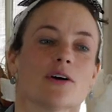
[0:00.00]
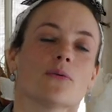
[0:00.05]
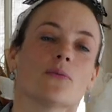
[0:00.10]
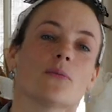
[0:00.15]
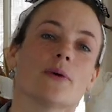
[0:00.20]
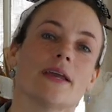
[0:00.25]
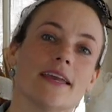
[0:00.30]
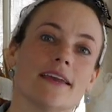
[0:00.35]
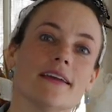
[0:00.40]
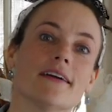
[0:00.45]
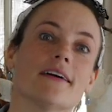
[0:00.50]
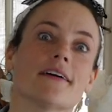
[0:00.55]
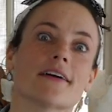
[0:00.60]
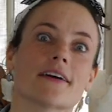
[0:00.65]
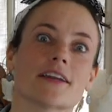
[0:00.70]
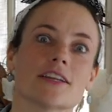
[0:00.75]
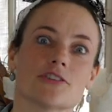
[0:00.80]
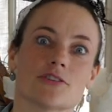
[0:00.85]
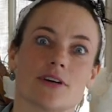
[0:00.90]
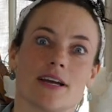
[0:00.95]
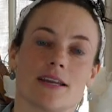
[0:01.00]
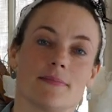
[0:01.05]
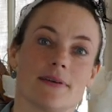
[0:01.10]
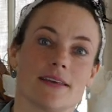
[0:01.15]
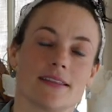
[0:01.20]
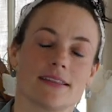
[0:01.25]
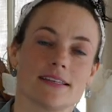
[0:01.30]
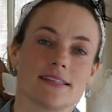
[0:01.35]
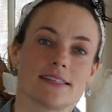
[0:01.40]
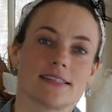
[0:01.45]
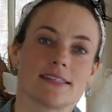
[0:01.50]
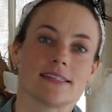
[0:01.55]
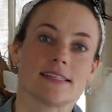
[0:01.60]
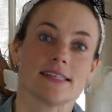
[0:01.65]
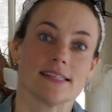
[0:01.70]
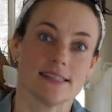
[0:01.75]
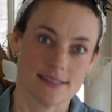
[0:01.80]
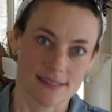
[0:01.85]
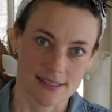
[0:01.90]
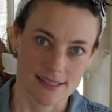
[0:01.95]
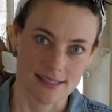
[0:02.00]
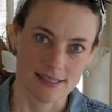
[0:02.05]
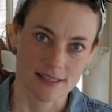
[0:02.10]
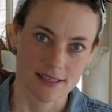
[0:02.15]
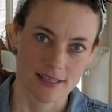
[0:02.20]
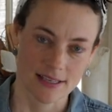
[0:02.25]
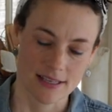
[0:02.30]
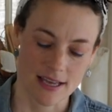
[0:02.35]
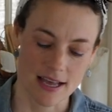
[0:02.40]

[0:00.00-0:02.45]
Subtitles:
We are going to try to make this easy.